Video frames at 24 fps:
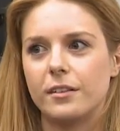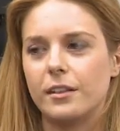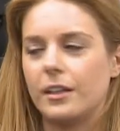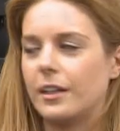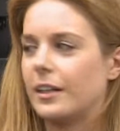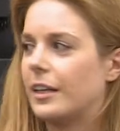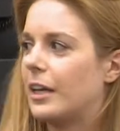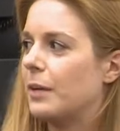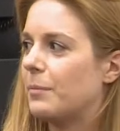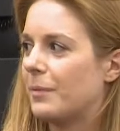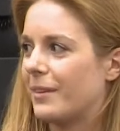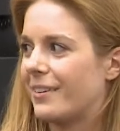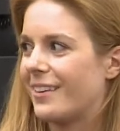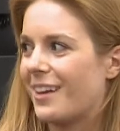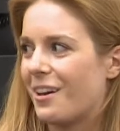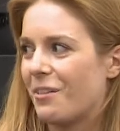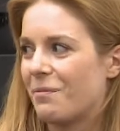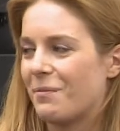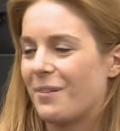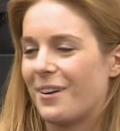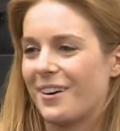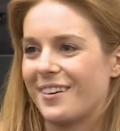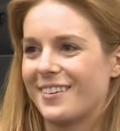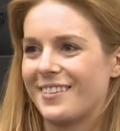and keep it
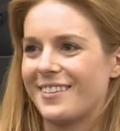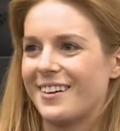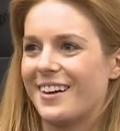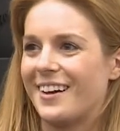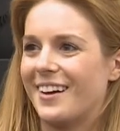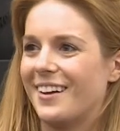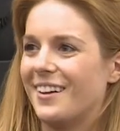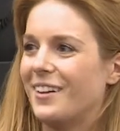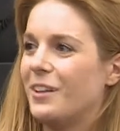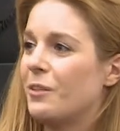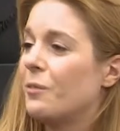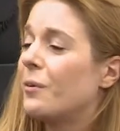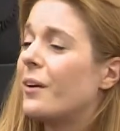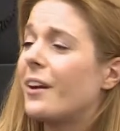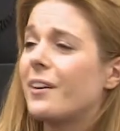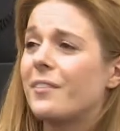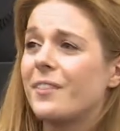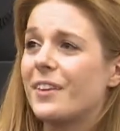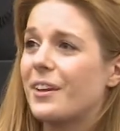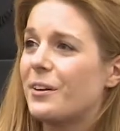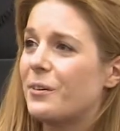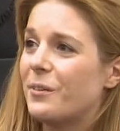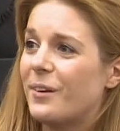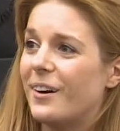South Park style,
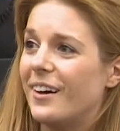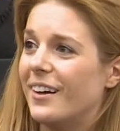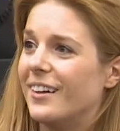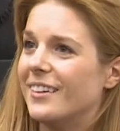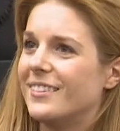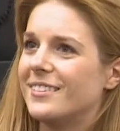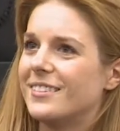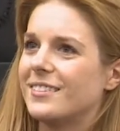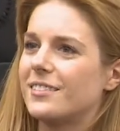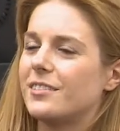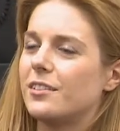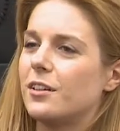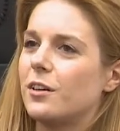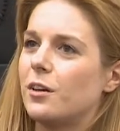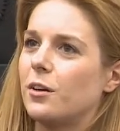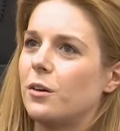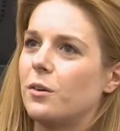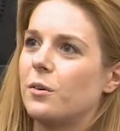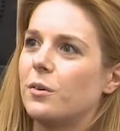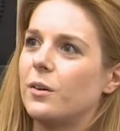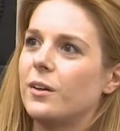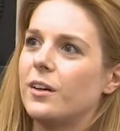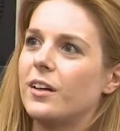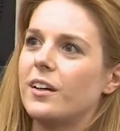whatever they want.
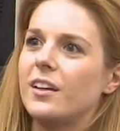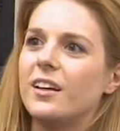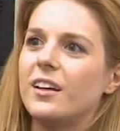So